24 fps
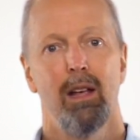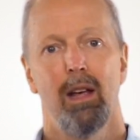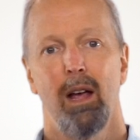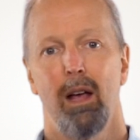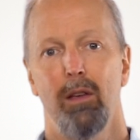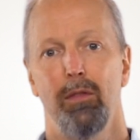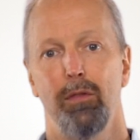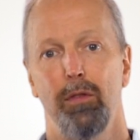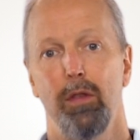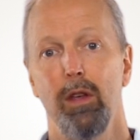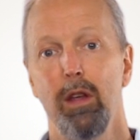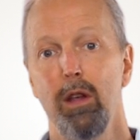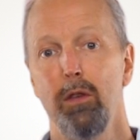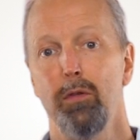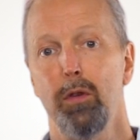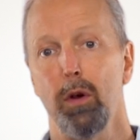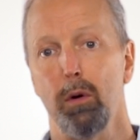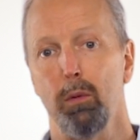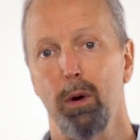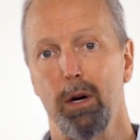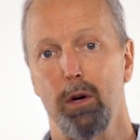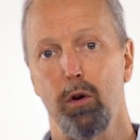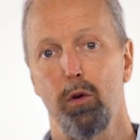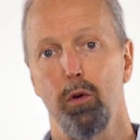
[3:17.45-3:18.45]
as these are
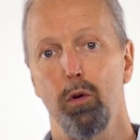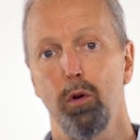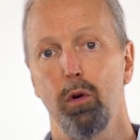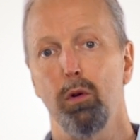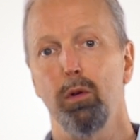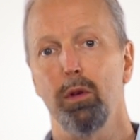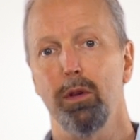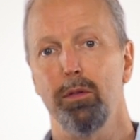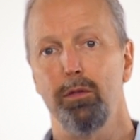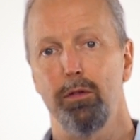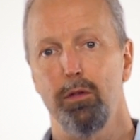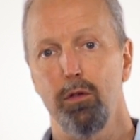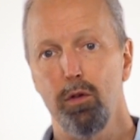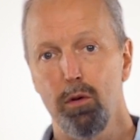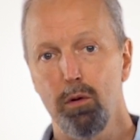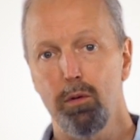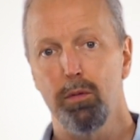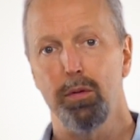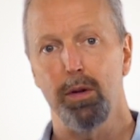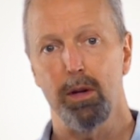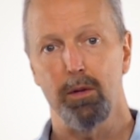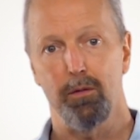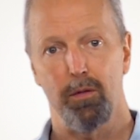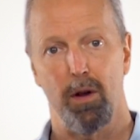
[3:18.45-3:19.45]
what Google is
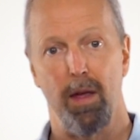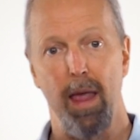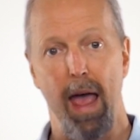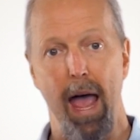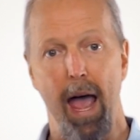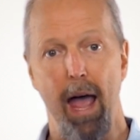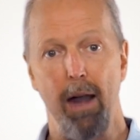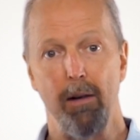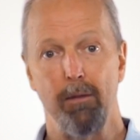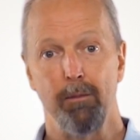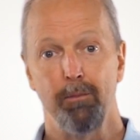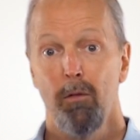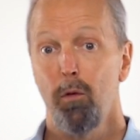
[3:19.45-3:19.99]
using for that.